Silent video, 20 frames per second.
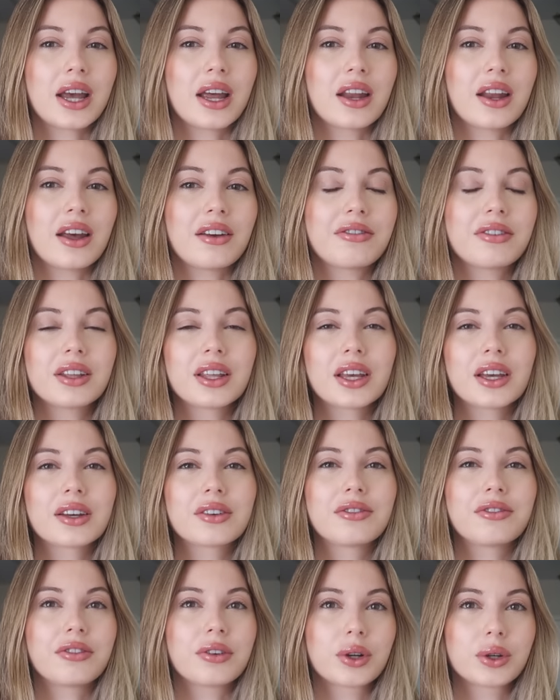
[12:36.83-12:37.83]
and I feel like
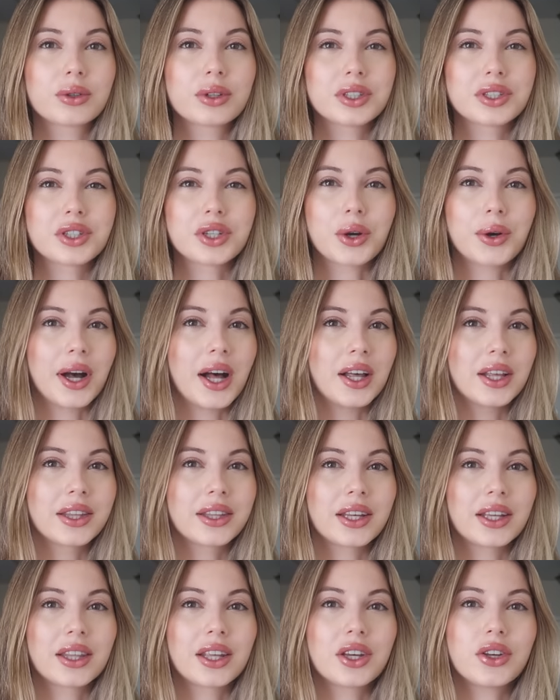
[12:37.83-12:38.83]
fruit is so
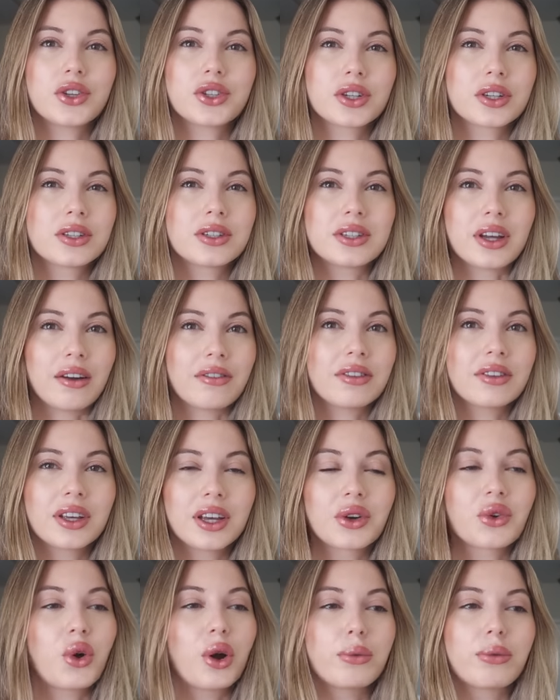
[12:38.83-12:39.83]
healthy that you should definitely
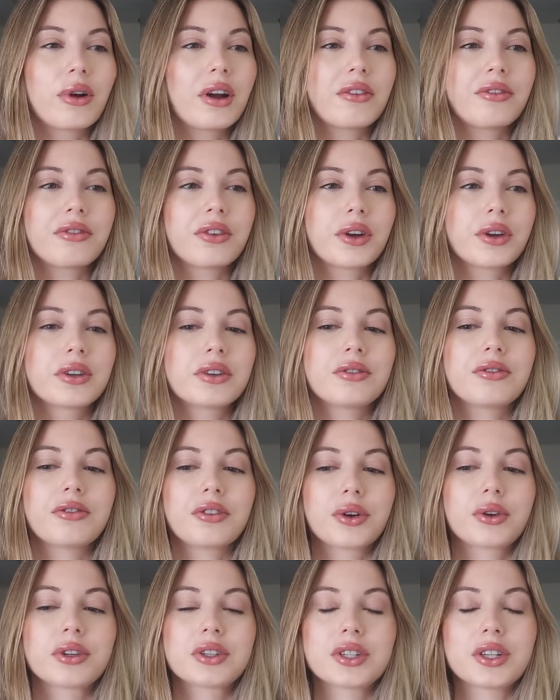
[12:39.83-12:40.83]
incorporate fruit,
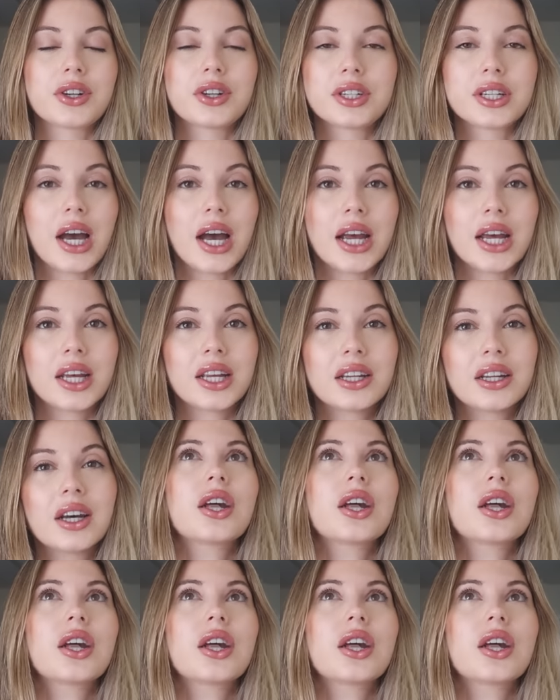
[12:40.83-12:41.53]
fruit into your diet.